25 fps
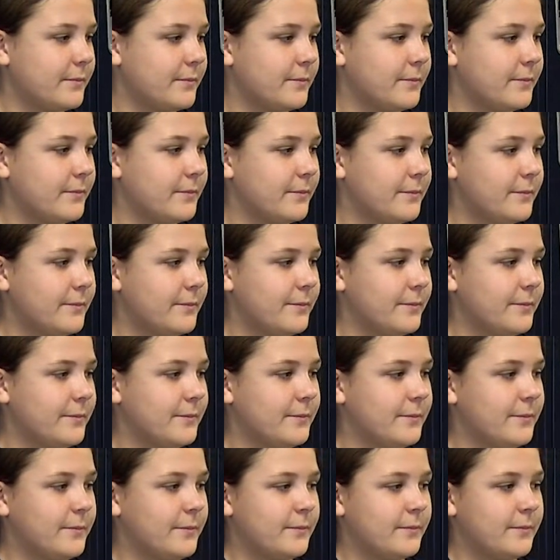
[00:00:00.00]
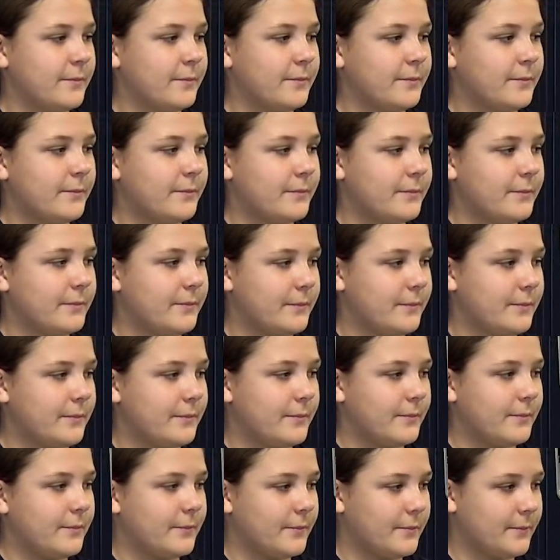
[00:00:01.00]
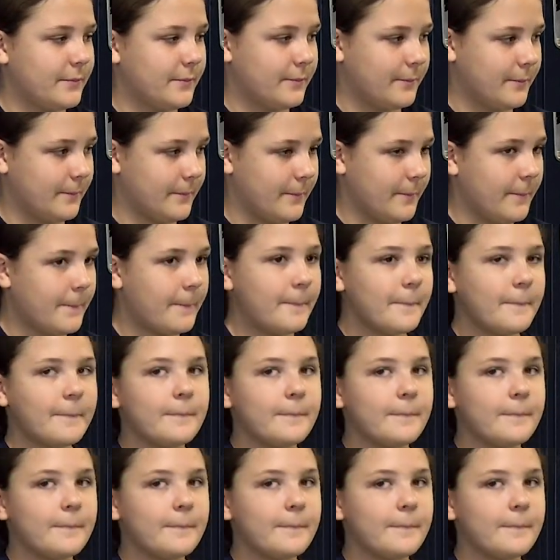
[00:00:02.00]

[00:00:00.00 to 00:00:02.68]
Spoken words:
The person shown says nothing.